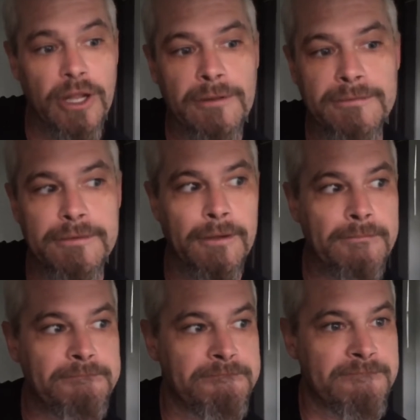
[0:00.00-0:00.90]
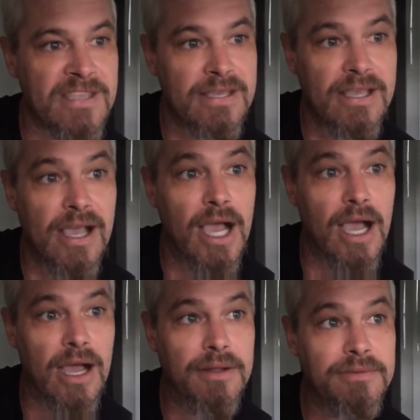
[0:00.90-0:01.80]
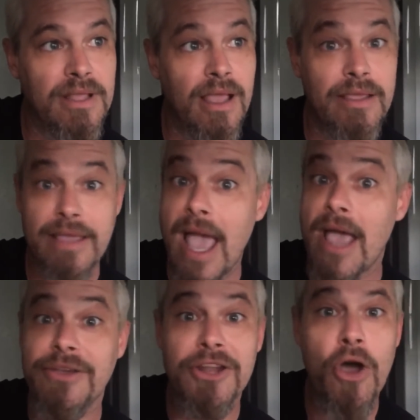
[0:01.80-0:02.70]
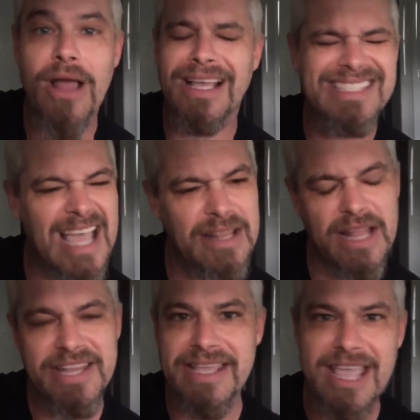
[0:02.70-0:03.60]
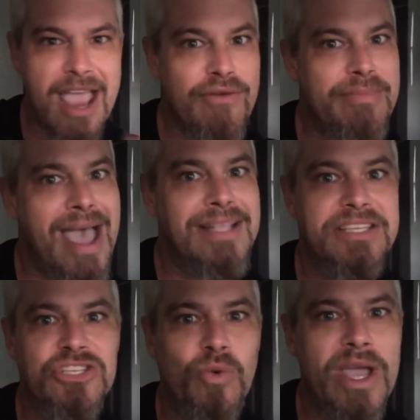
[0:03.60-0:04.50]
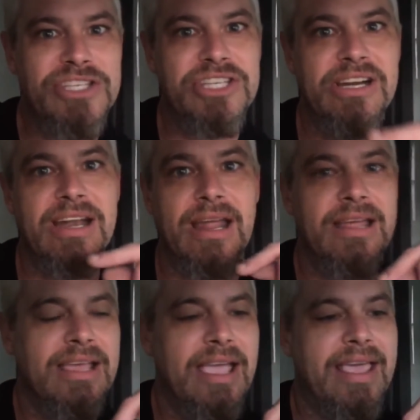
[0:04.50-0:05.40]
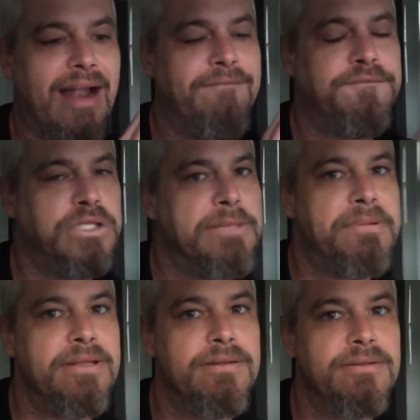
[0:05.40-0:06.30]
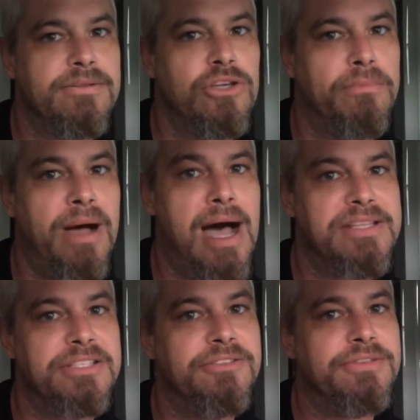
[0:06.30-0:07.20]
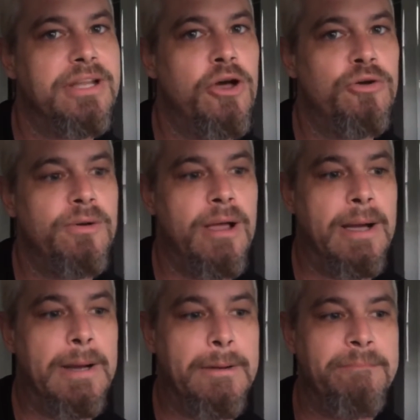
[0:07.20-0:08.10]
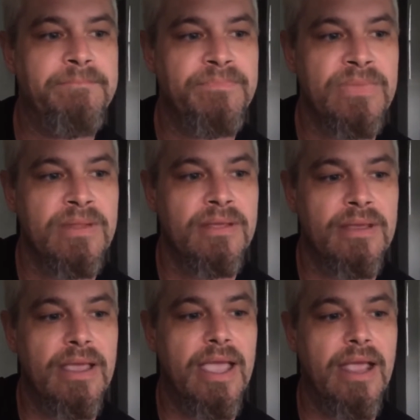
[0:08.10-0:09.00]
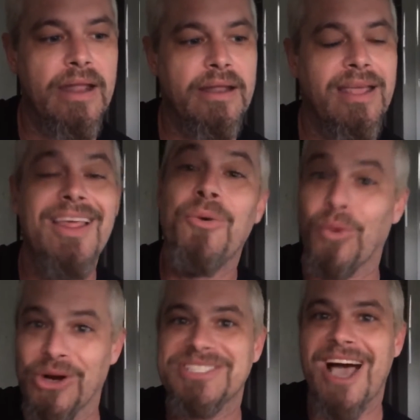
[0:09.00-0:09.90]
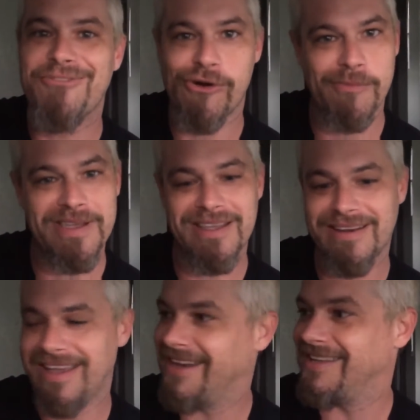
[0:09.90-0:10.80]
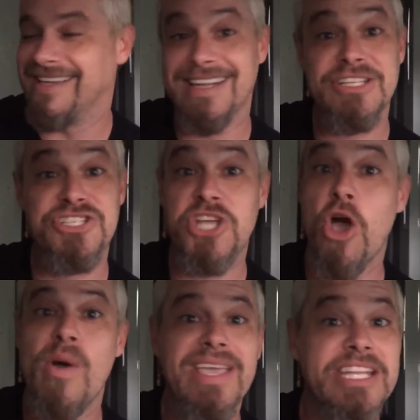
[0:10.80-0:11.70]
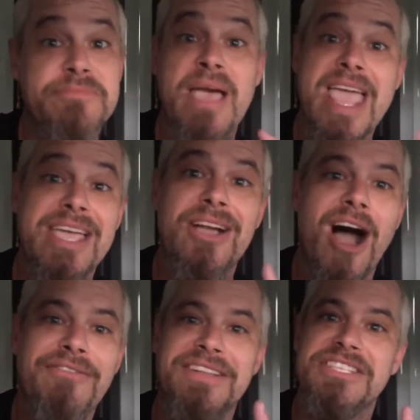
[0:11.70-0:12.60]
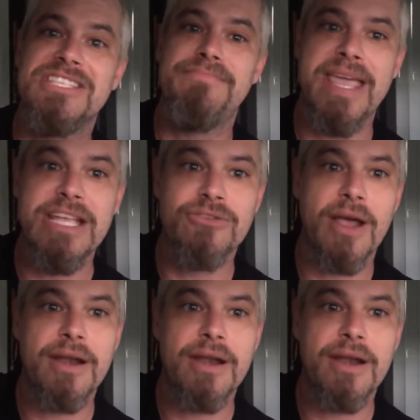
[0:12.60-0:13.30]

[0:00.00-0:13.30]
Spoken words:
you know? So, yeah, you know, I take every bad situation and I flip it to a positive, you know? And it works out for me and it's showing, it is paying off in spades